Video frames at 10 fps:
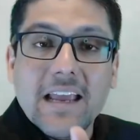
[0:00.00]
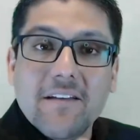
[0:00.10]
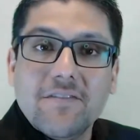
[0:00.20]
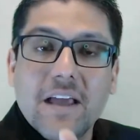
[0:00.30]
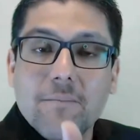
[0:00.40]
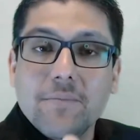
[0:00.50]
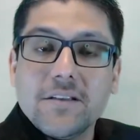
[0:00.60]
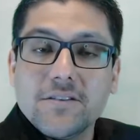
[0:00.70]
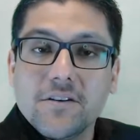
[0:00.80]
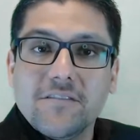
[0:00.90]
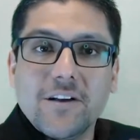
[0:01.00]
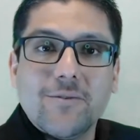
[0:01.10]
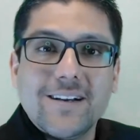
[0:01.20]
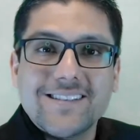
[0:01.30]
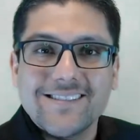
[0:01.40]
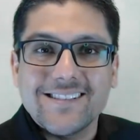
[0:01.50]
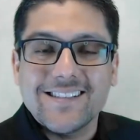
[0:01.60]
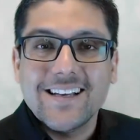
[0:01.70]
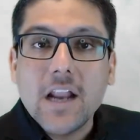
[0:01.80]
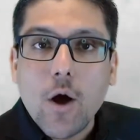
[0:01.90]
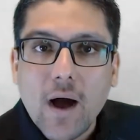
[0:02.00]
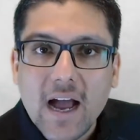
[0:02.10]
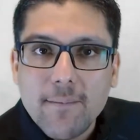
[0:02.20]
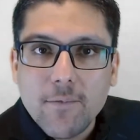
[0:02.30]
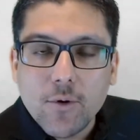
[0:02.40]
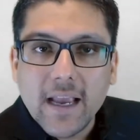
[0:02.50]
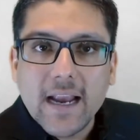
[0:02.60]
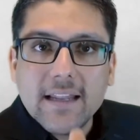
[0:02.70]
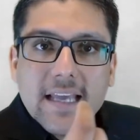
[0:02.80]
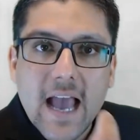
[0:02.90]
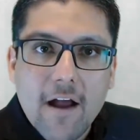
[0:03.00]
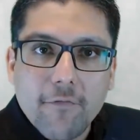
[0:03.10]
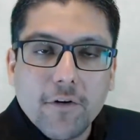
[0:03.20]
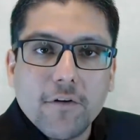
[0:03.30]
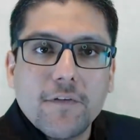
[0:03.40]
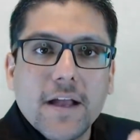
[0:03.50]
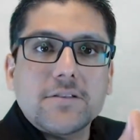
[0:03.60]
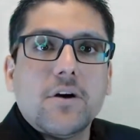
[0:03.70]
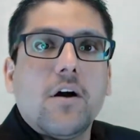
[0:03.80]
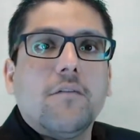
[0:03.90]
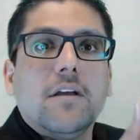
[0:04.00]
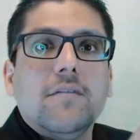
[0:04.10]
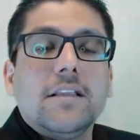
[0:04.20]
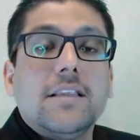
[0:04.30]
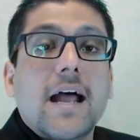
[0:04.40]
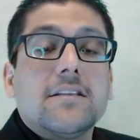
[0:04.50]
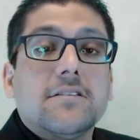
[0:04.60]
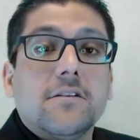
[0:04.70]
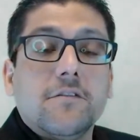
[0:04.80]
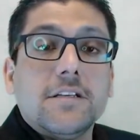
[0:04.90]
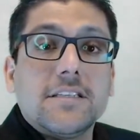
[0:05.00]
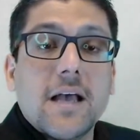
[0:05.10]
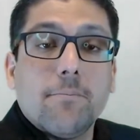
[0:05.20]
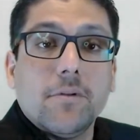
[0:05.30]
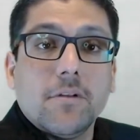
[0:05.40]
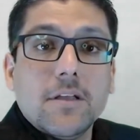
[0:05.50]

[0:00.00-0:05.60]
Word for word: gave them the survey questions? Now I'm looking at the after effects of giving that survey sample